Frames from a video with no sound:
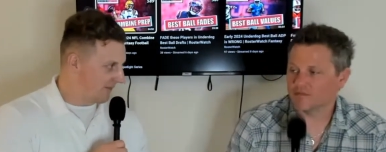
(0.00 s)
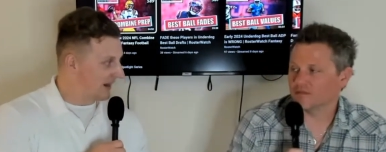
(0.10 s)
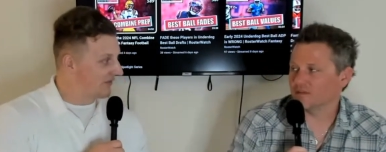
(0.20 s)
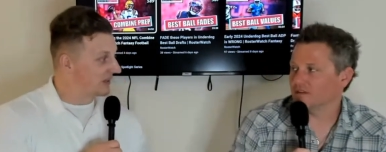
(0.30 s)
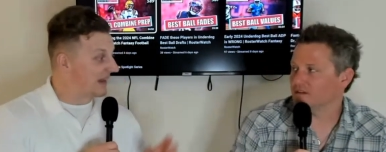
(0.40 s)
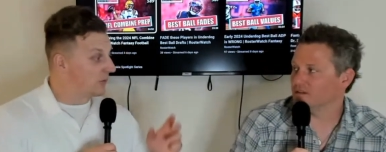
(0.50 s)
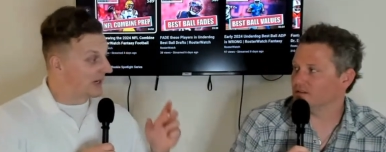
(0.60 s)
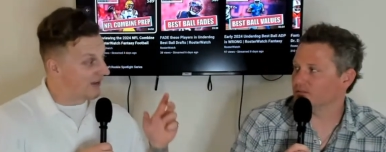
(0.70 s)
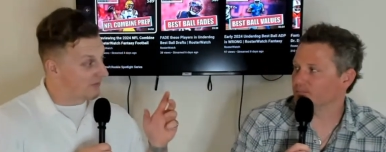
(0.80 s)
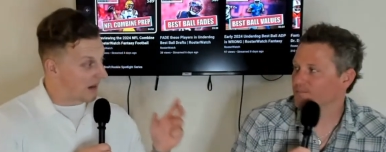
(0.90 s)
Speaker 1: But every time we
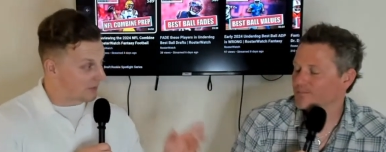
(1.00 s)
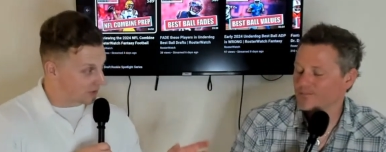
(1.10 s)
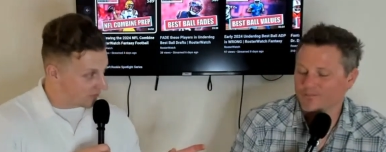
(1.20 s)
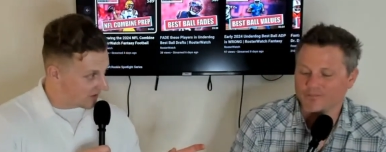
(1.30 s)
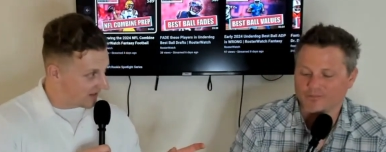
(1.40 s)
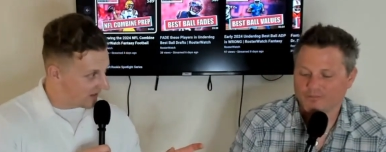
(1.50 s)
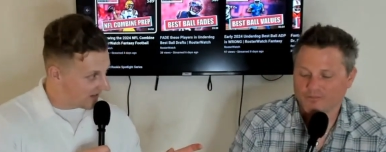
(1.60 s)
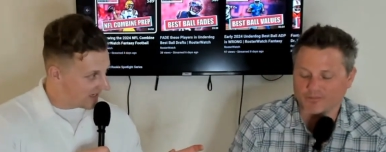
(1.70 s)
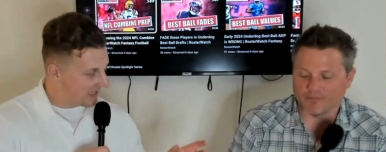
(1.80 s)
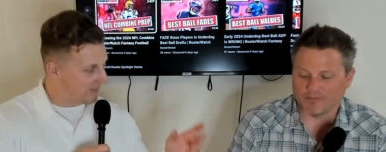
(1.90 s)
gave him an
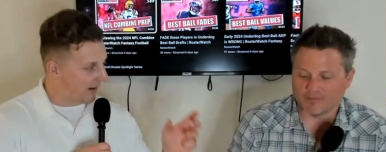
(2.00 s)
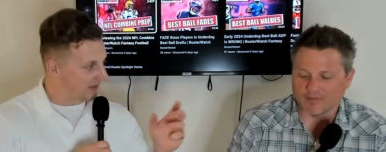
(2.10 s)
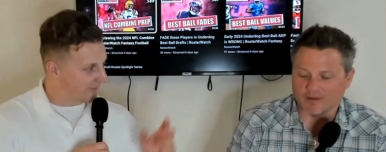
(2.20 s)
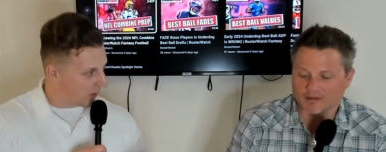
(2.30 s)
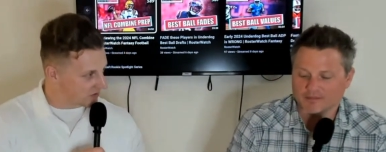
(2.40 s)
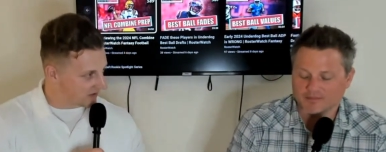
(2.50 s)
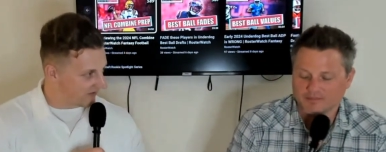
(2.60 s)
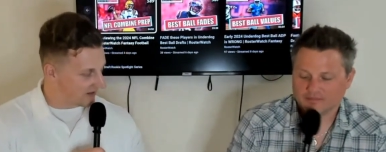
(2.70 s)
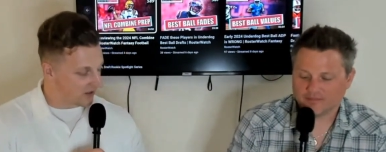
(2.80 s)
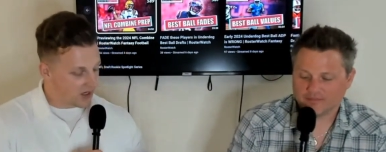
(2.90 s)
opportunity, he made the most
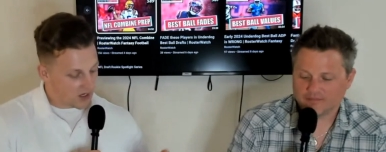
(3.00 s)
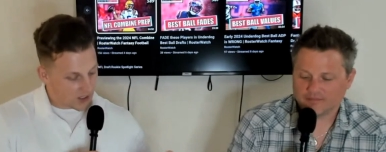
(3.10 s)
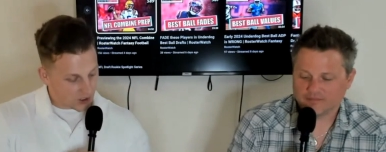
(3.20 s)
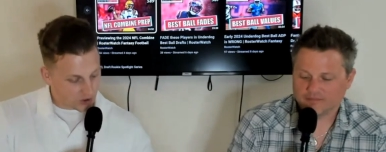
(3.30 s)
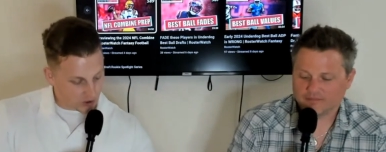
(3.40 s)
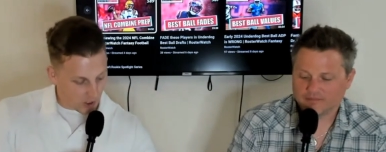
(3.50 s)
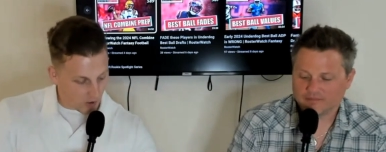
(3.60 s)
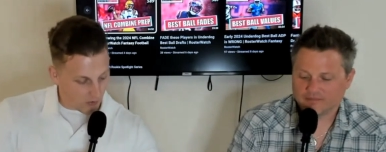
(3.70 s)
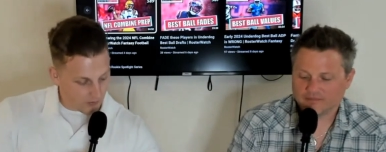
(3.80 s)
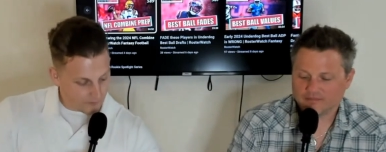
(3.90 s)
of it.
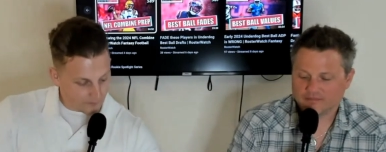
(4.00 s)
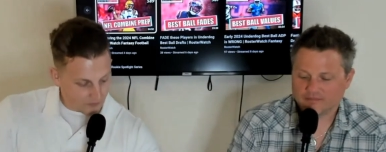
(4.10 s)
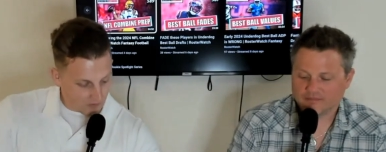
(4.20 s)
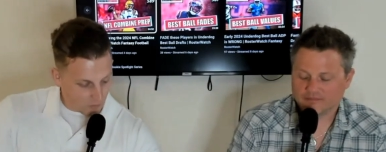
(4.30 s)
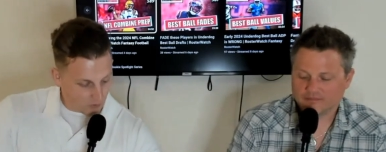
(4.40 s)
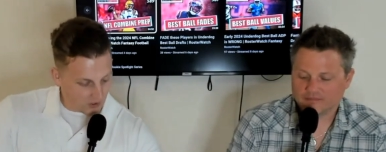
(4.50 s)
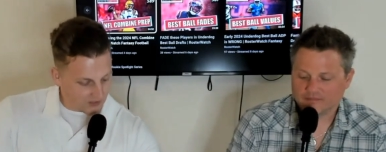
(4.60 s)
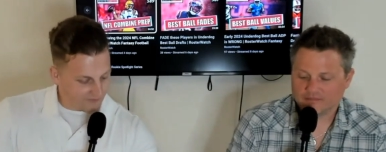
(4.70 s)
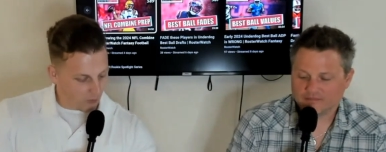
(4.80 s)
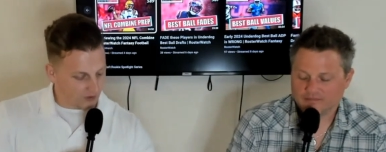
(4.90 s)
So we're
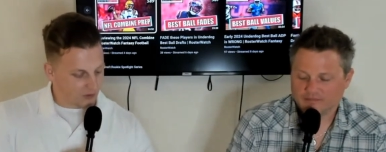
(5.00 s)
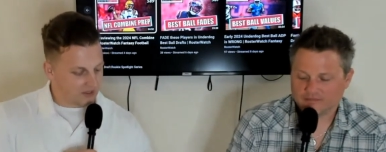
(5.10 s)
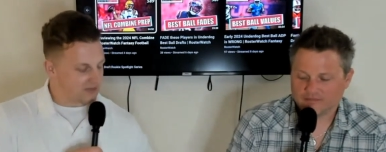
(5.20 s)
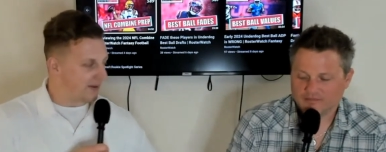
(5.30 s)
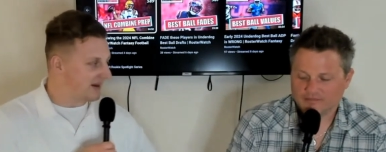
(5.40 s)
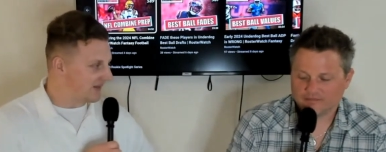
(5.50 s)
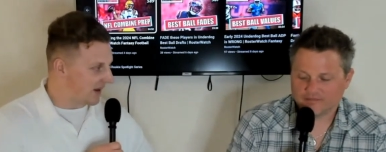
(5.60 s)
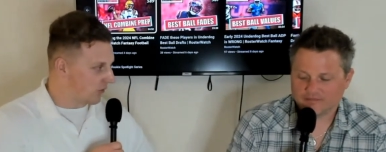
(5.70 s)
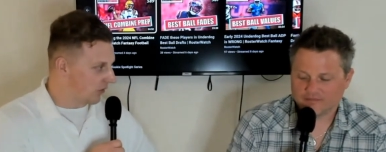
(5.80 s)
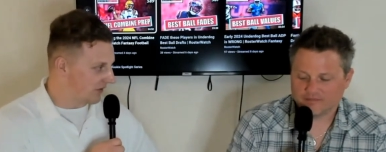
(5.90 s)
looking forward to expanding
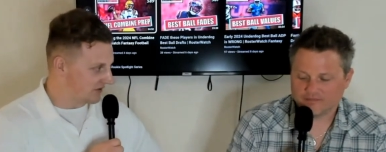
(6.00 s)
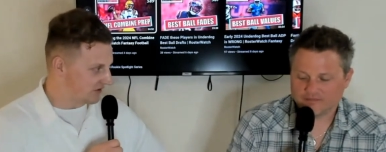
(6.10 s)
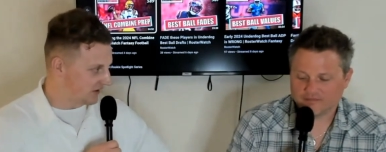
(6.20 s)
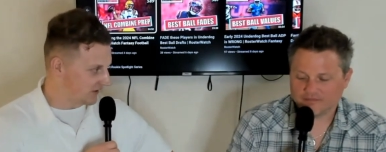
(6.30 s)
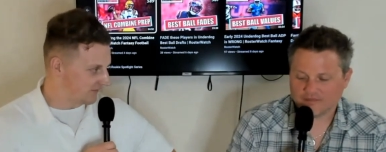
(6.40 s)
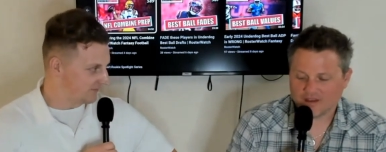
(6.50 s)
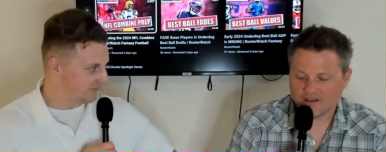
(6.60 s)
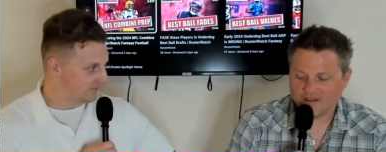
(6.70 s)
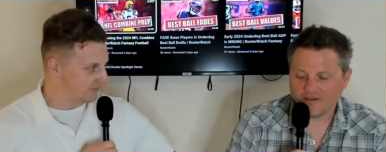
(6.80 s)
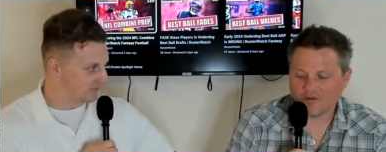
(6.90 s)
that role this year.
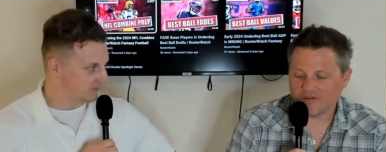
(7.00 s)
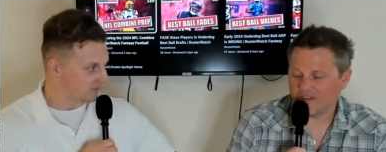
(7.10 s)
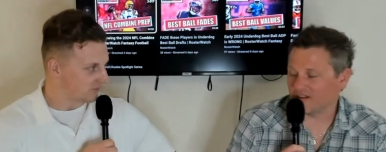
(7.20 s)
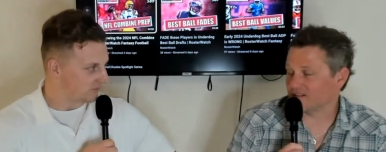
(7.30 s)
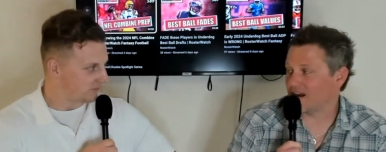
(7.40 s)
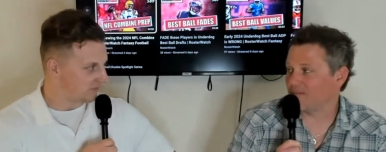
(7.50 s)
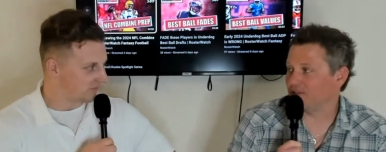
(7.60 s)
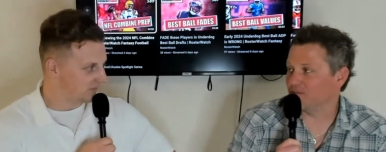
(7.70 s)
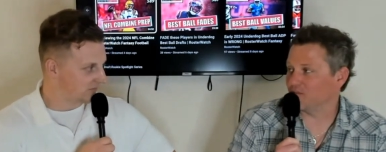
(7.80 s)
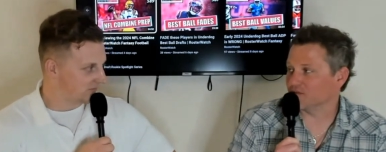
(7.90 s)
The only thing that
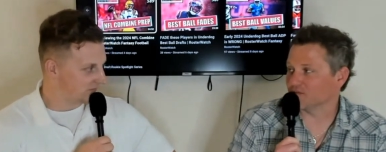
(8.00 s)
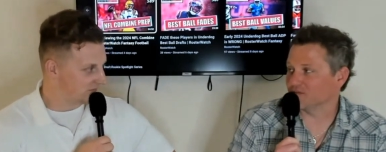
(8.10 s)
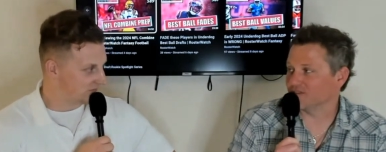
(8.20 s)
stopped him was